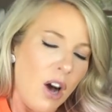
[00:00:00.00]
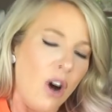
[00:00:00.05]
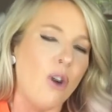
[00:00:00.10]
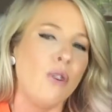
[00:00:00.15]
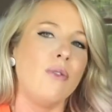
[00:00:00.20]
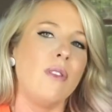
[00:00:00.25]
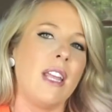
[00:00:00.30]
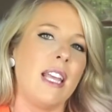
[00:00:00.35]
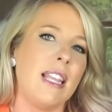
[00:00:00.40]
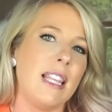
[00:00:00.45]

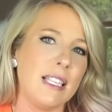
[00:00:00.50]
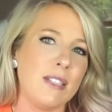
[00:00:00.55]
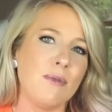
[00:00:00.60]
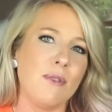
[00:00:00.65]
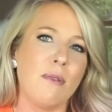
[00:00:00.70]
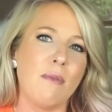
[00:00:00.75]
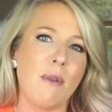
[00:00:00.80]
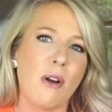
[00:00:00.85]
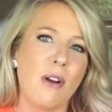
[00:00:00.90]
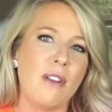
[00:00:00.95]
Only this
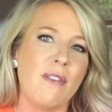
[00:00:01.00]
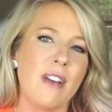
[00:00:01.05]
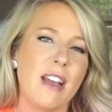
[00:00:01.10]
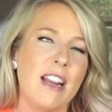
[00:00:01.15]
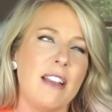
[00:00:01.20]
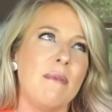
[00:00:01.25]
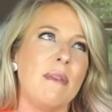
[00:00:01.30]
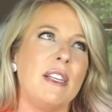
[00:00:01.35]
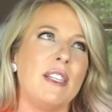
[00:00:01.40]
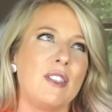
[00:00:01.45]
one
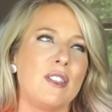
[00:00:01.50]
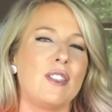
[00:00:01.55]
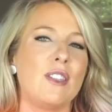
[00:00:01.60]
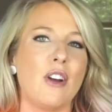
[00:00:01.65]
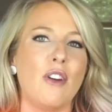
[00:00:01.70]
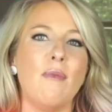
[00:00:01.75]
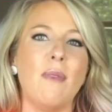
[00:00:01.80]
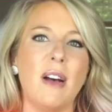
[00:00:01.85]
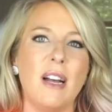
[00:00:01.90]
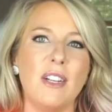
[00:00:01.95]
motivated me
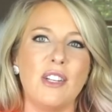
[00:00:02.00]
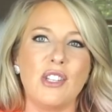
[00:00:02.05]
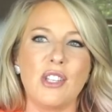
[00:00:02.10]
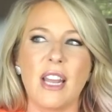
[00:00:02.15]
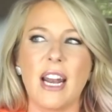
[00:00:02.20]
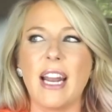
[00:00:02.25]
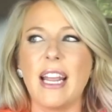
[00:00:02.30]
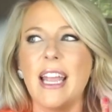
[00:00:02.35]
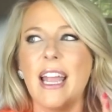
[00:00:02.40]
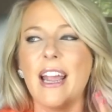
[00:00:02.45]
so much
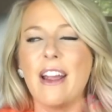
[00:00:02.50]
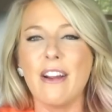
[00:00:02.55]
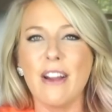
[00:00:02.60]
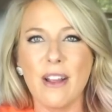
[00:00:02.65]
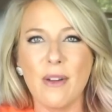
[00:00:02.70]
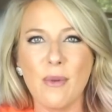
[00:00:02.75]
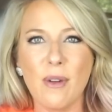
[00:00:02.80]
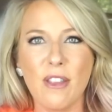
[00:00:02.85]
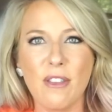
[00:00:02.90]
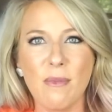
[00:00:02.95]
that I carry
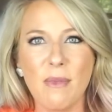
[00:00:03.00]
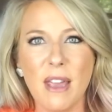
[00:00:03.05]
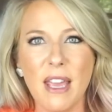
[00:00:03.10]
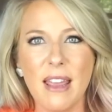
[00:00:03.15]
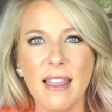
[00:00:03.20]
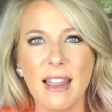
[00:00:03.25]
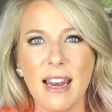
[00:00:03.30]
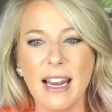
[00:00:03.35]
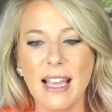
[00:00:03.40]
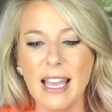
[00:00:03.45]
it with me,
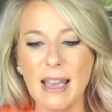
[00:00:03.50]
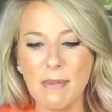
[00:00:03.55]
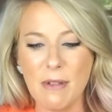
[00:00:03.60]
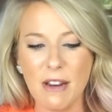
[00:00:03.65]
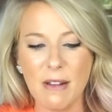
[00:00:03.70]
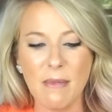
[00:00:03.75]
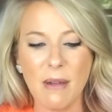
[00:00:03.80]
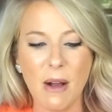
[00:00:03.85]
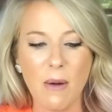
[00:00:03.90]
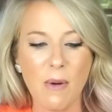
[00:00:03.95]
that I keep it
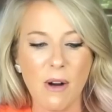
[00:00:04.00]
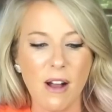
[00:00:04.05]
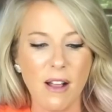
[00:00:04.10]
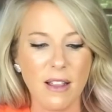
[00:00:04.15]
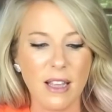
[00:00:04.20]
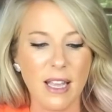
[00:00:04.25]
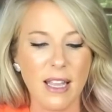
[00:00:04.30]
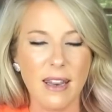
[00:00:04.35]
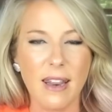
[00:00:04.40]
in my wallet,